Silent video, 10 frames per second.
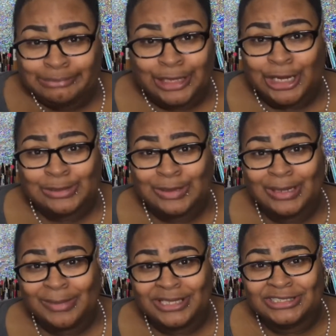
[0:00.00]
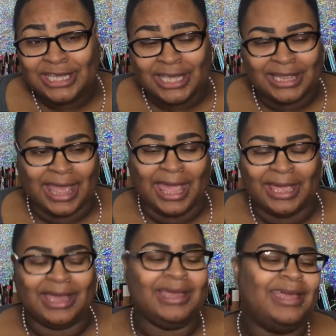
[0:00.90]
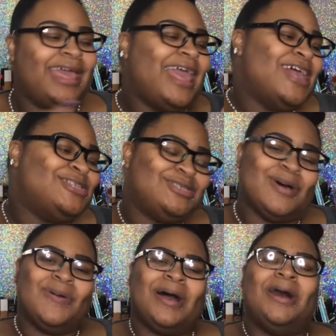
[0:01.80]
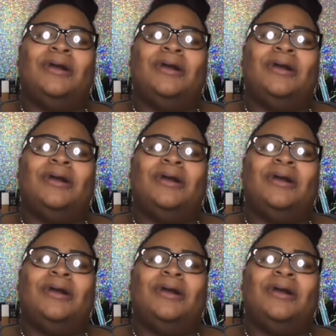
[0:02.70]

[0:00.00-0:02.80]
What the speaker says: that's pretty much it. Like so